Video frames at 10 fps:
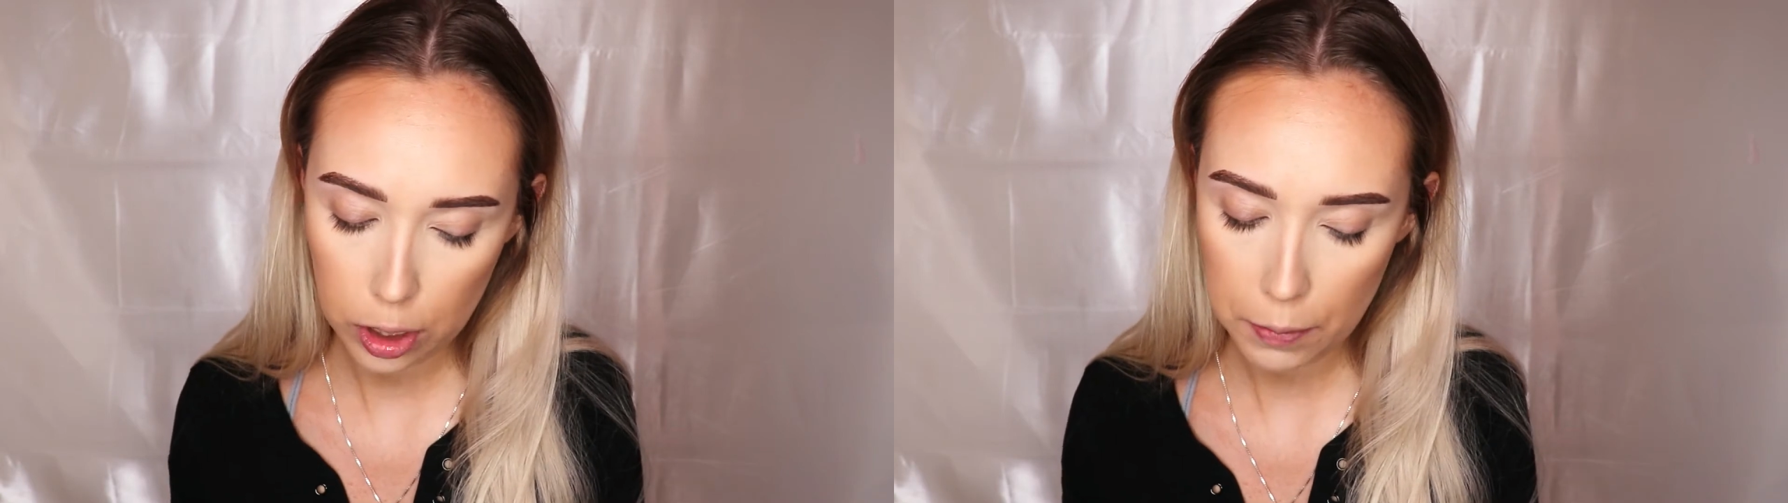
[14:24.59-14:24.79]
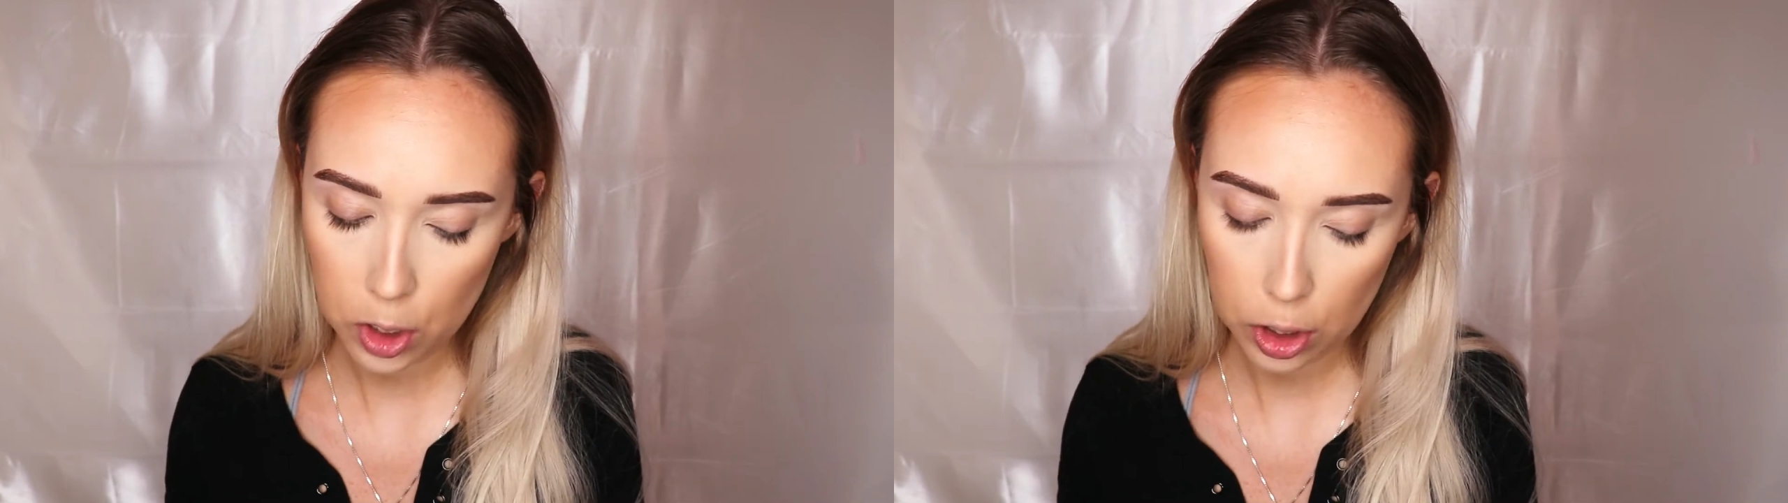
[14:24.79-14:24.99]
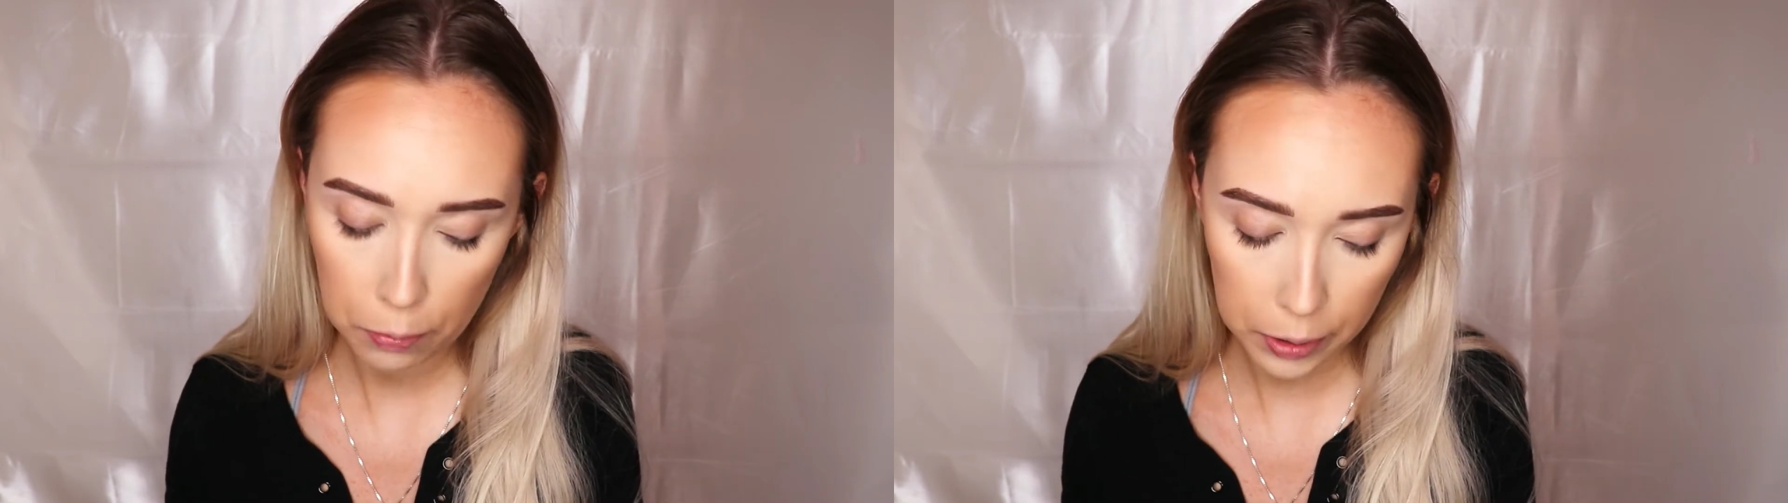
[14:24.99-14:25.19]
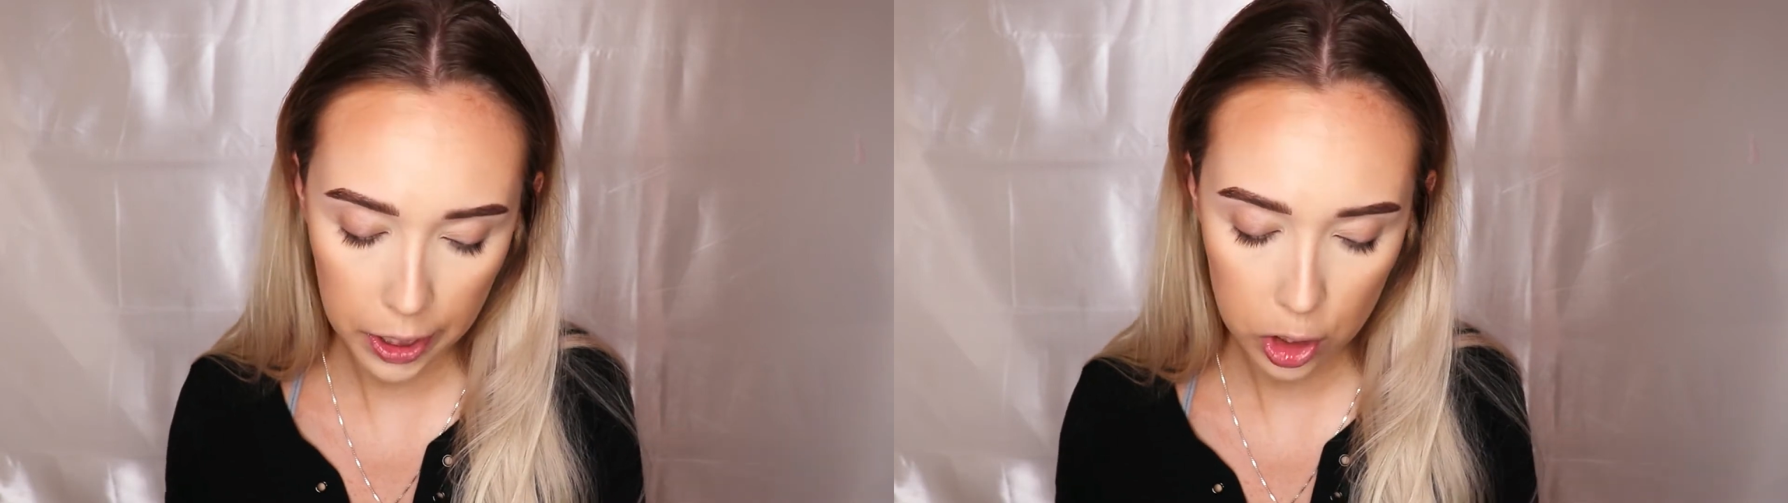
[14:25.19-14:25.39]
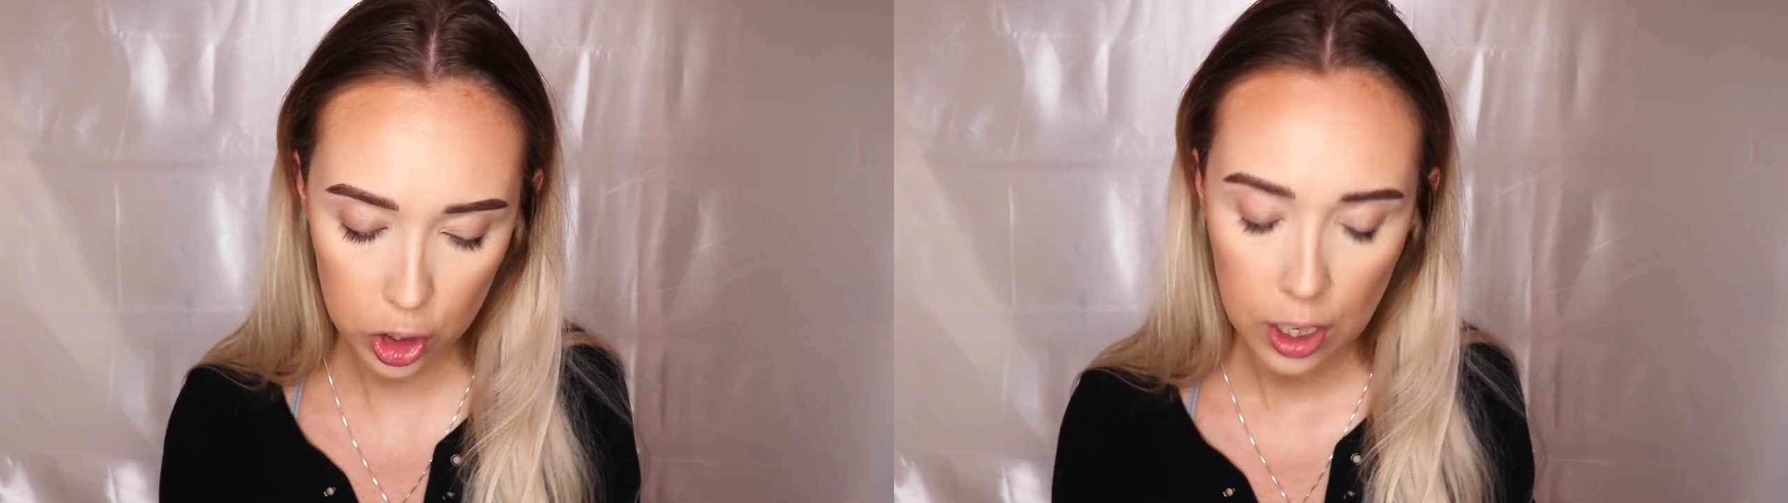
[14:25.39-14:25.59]
Dimension
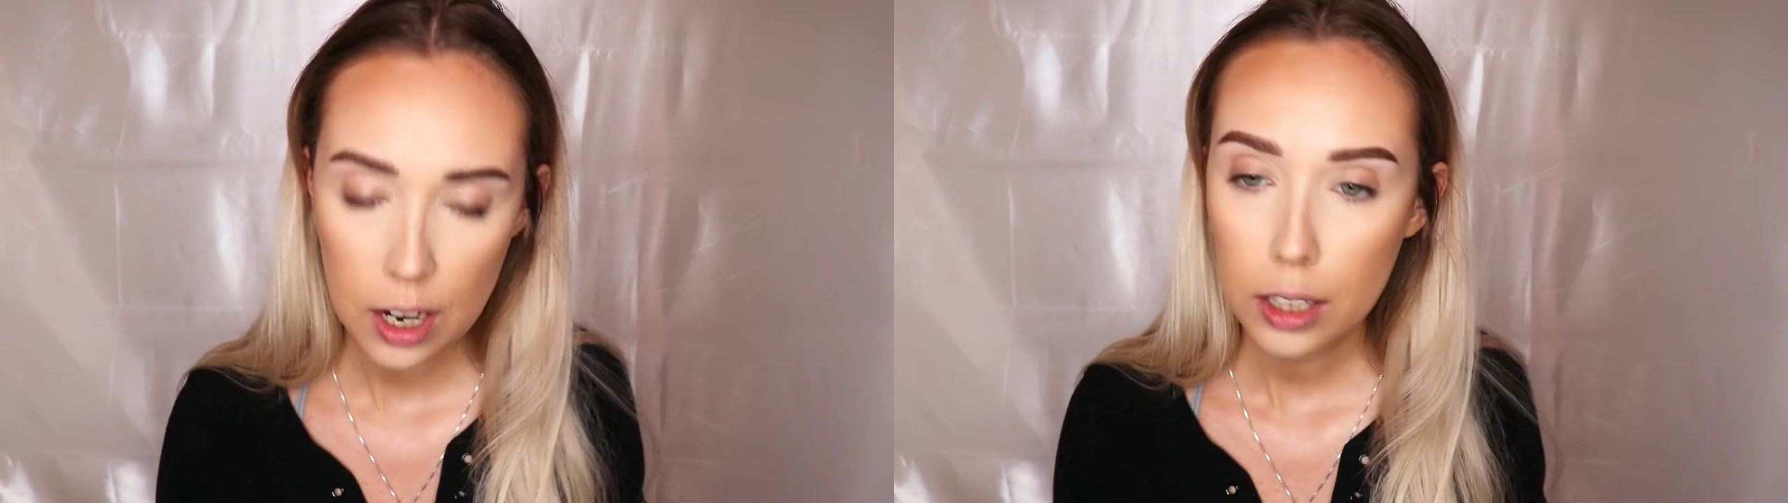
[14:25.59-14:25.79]
blush.